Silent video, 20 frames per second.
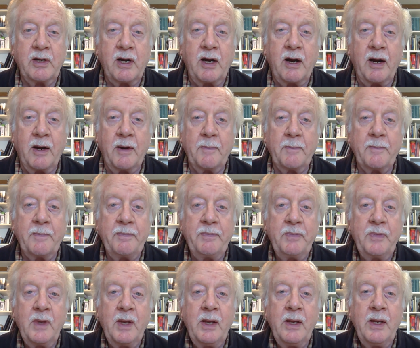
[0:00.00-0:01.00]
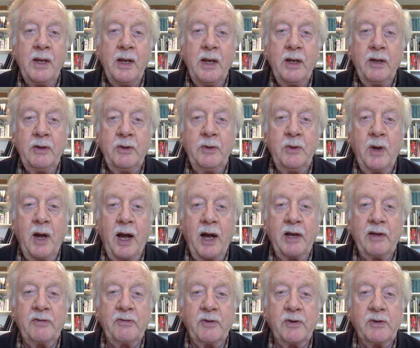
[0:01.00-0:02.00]
time. New
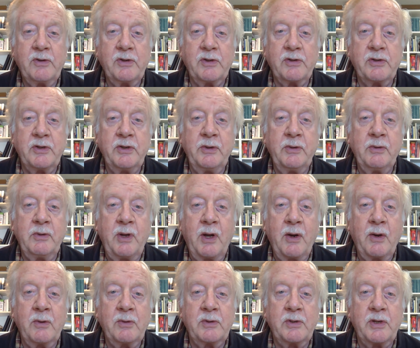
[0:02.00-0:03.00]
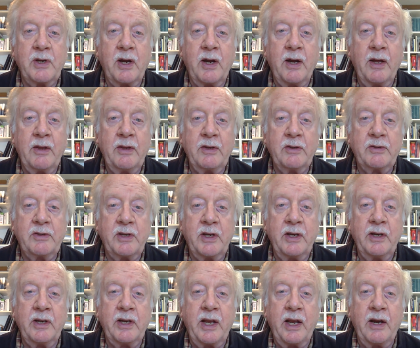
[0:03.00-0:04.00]
highs versus new lows. This
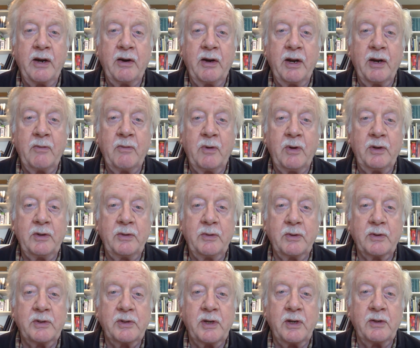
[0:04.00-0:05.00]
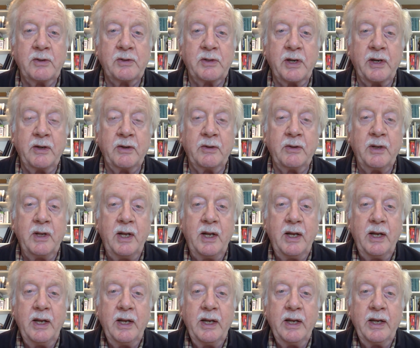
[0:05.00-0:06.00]
indicator had rolled to a sell signal
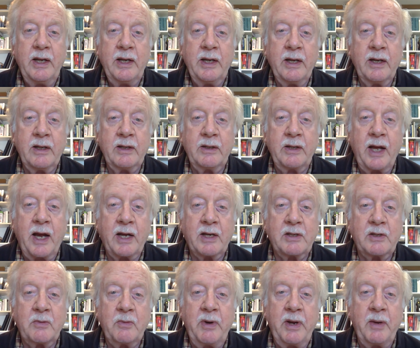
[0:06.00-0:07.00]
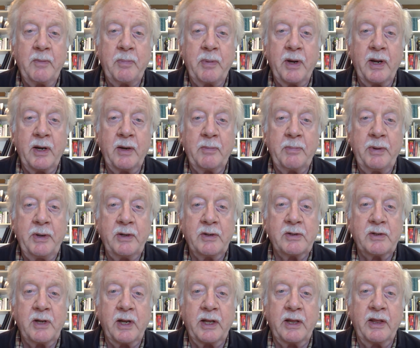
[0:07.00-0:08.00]
last week, but it
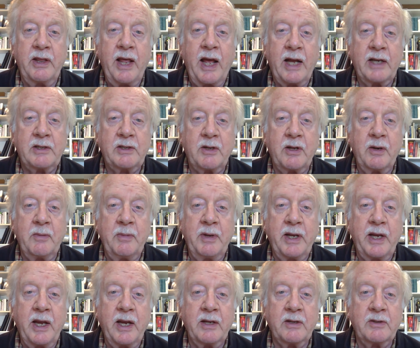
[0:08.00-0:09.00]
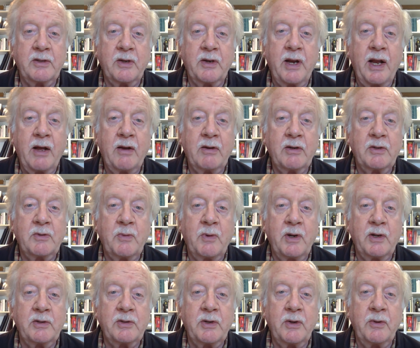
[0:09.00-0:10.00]
appears like that's going to be canceled out as
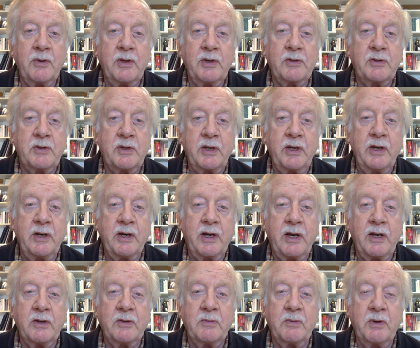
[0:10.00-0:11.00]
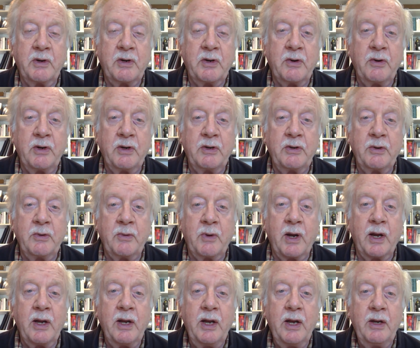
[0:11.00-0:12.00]
well. So this indicator is returning
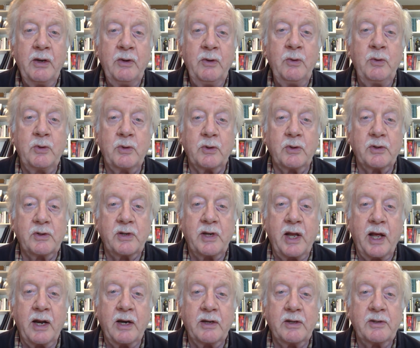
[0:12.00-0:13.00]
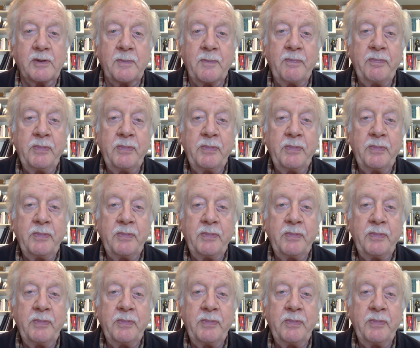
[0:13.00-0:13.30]
to neutral status.